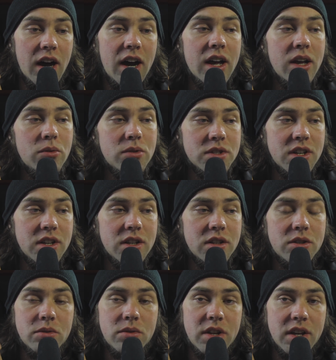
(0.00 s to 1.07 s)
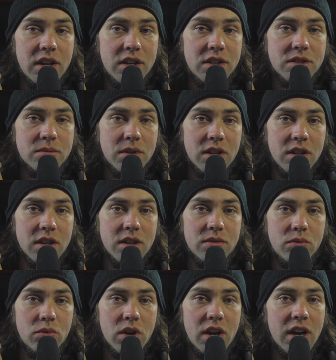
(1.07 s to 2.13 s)
I was getting to an age in my life
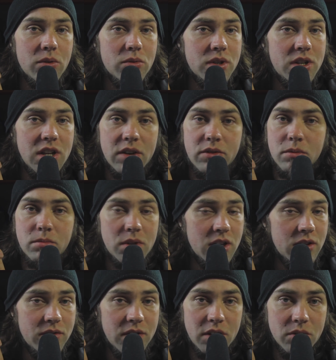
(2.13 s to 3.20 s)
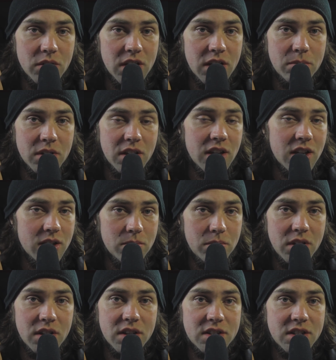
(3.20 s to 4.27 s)
where I would never play a video game again
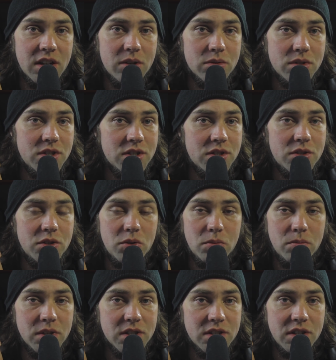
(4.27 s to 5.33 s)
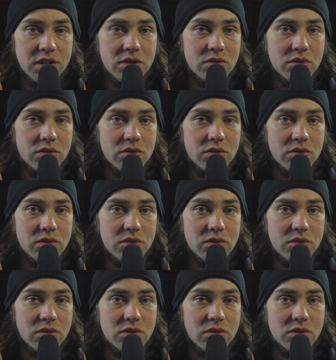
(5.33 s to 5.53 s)
because I was just too busy